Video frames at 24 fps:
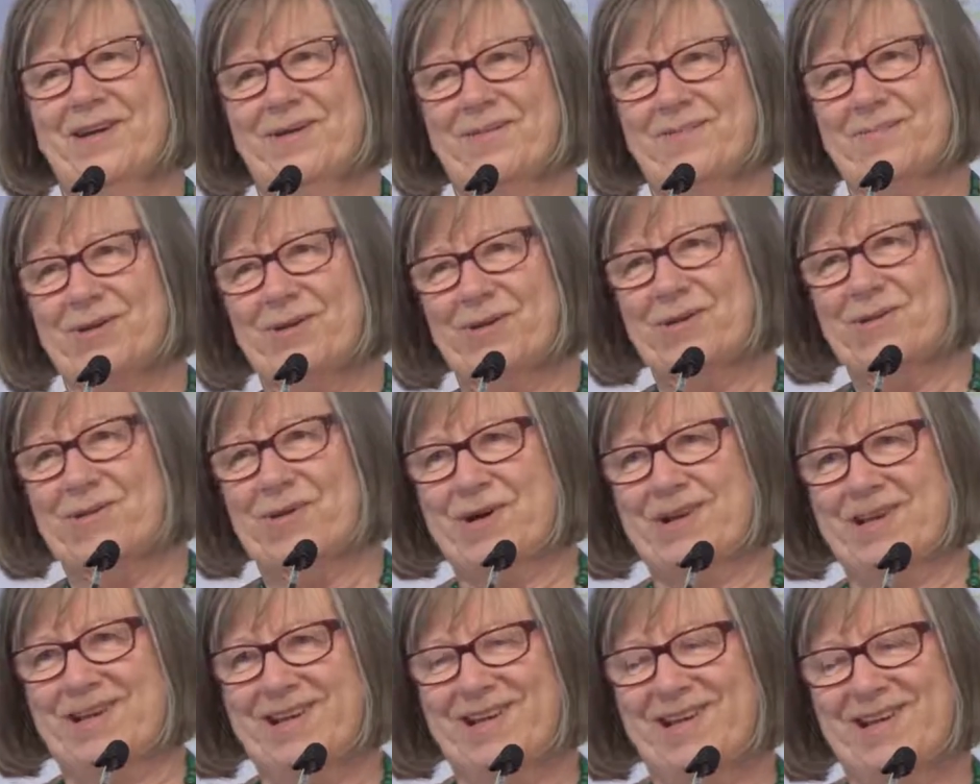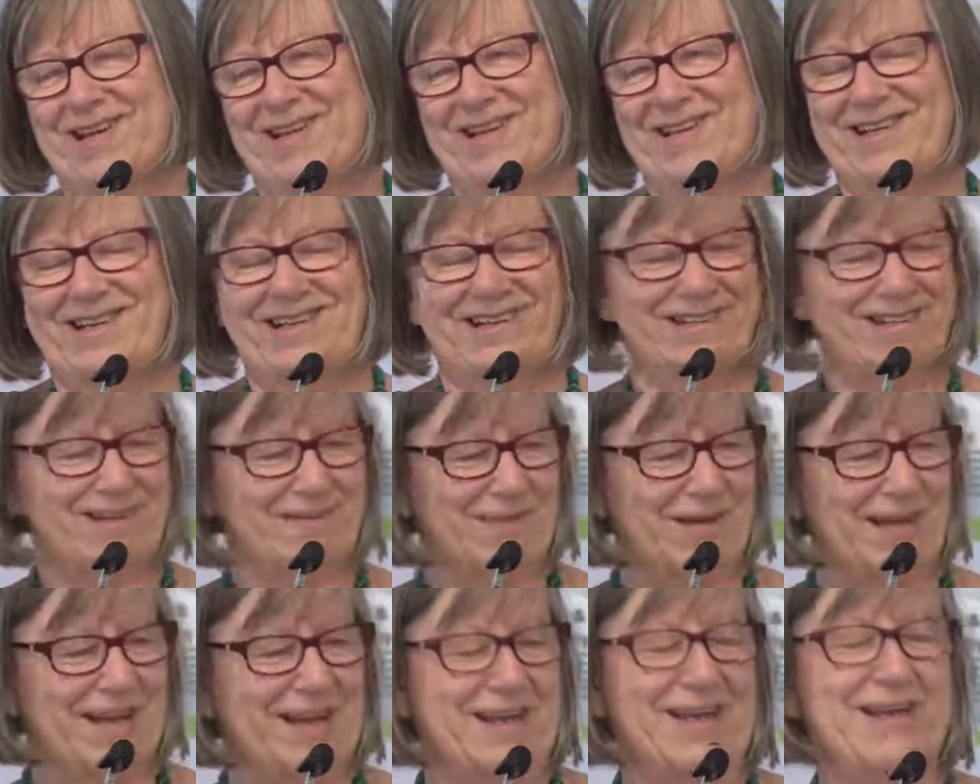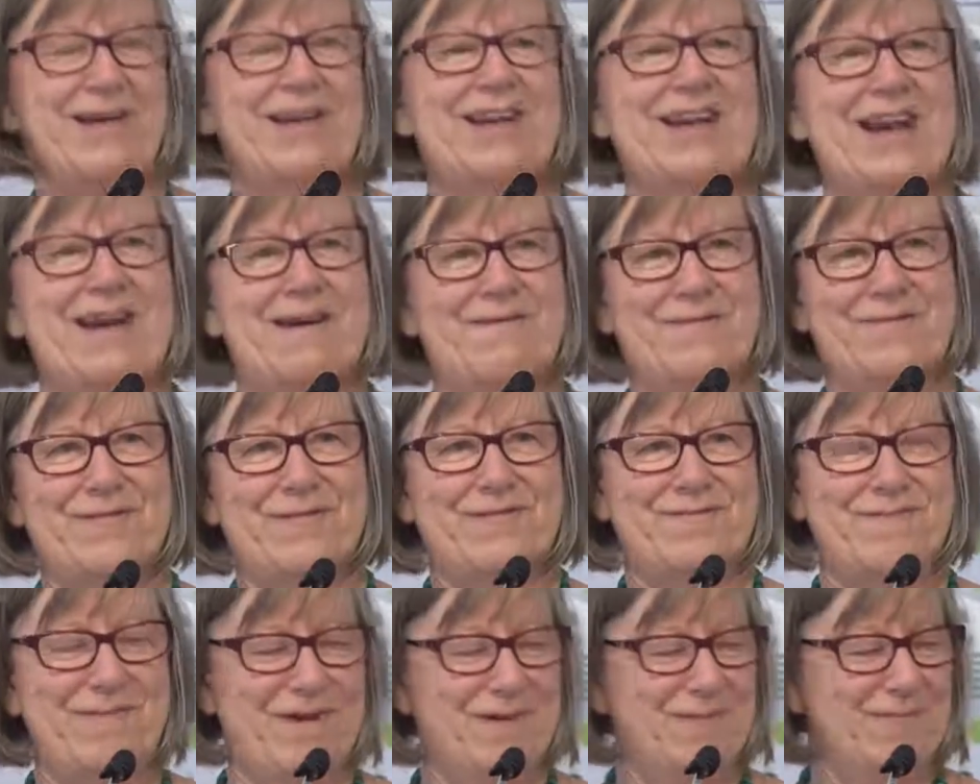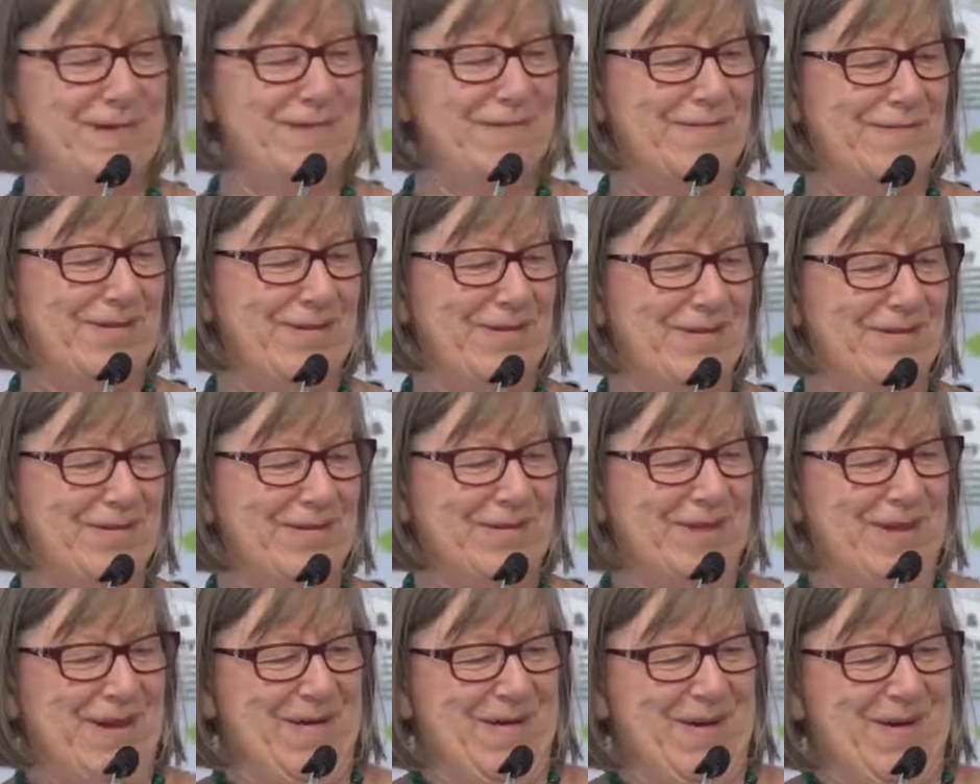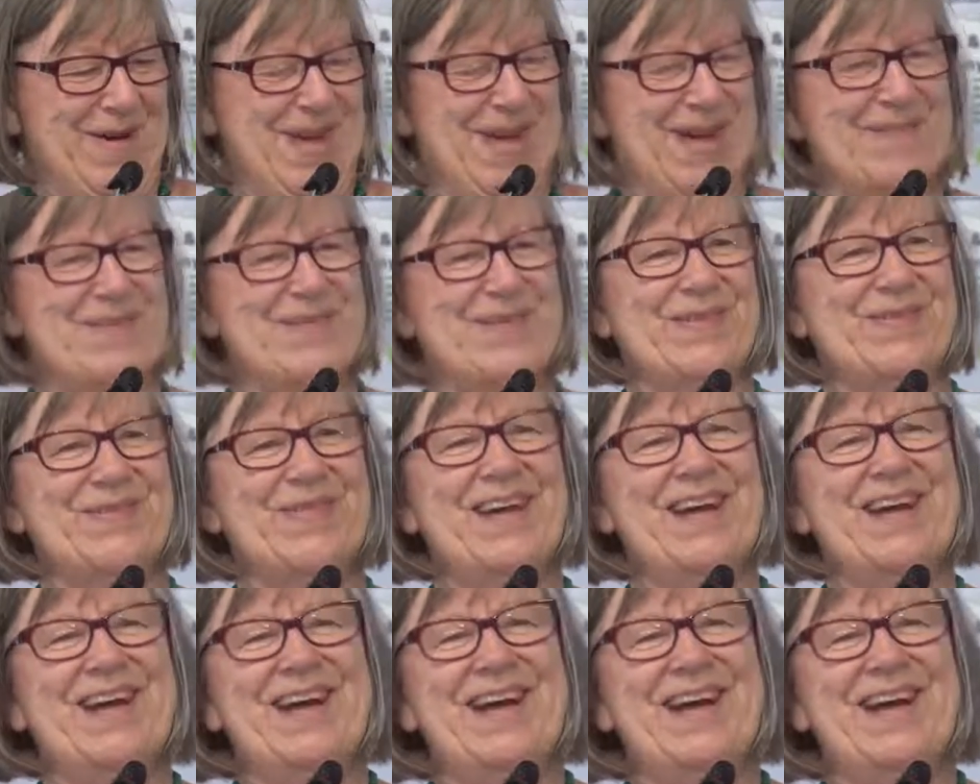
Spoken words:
I'm not a lover of mobile phones, although I have them.